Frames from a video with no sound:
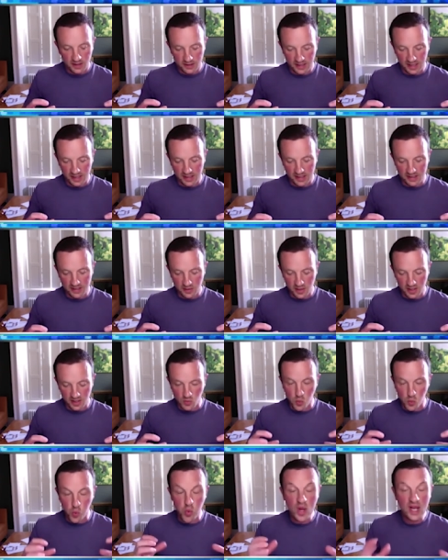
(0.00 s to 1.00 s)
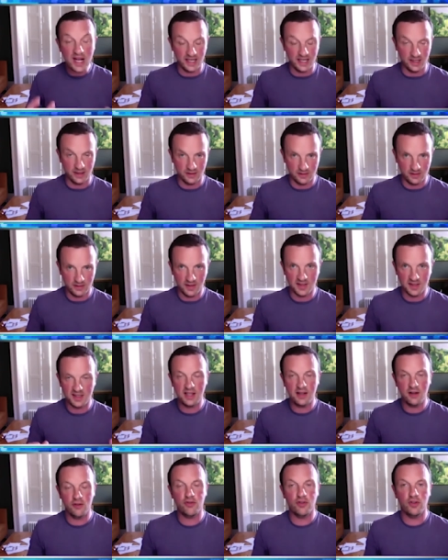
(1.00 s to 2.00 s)
is willing to sit
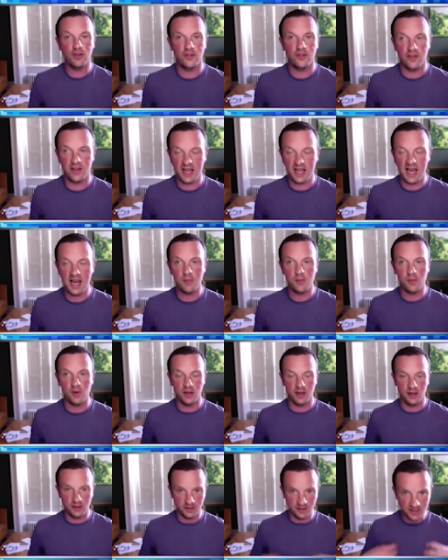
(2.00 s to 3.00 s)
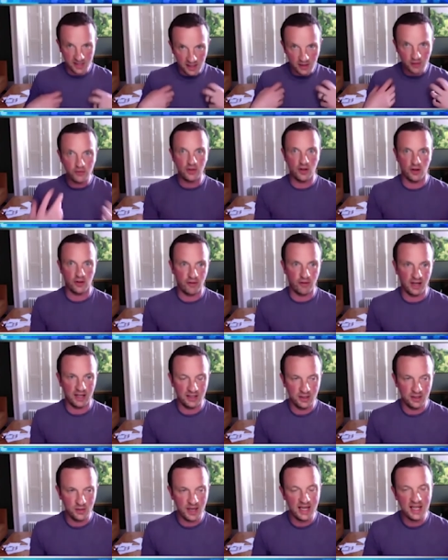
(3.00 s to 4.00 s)
in front of a camera and give their
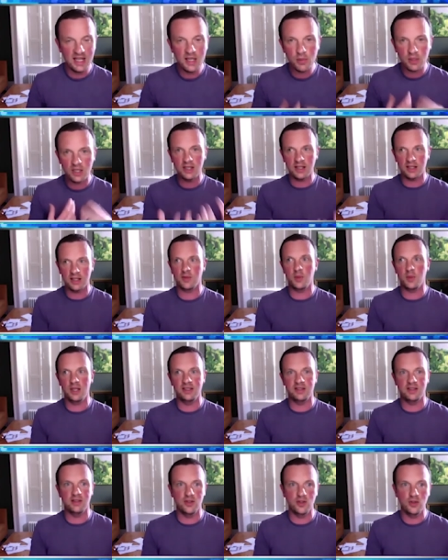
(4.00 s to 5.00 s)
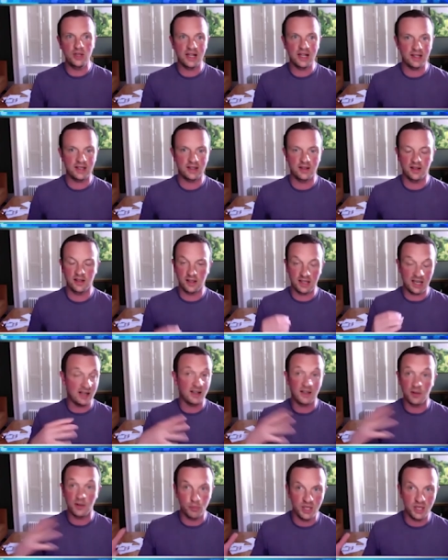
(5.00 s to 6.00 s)
value. Anybody that's willing to do that can
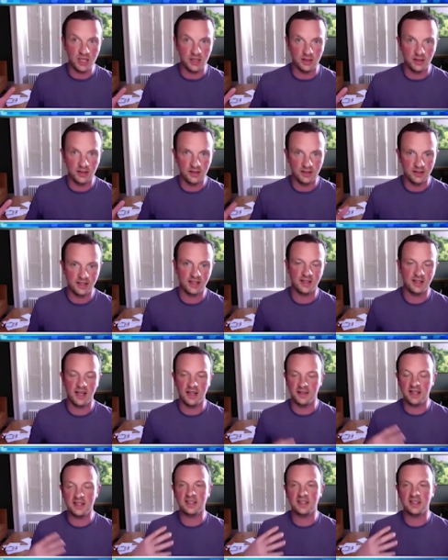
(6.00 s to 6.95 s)
compete. That's the